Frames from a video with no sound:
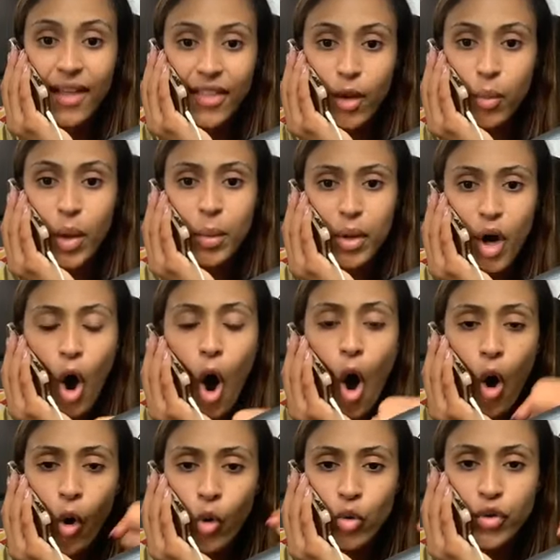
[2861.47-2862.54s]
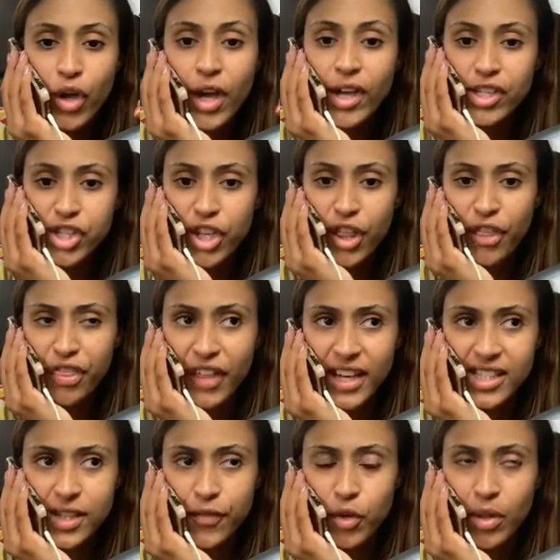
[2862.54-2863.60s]
That we would hold to the
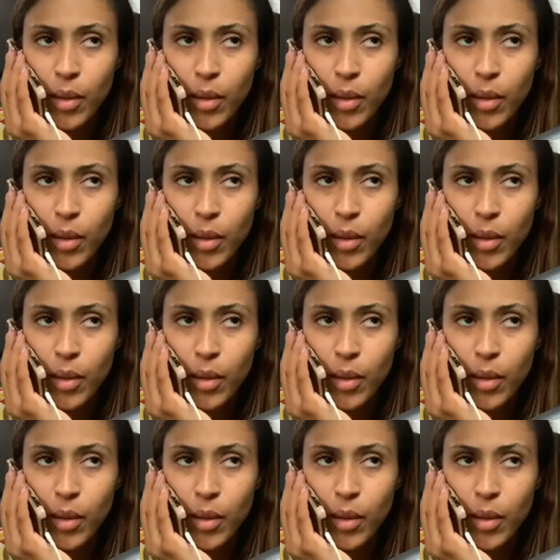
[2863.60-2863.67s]
things of you.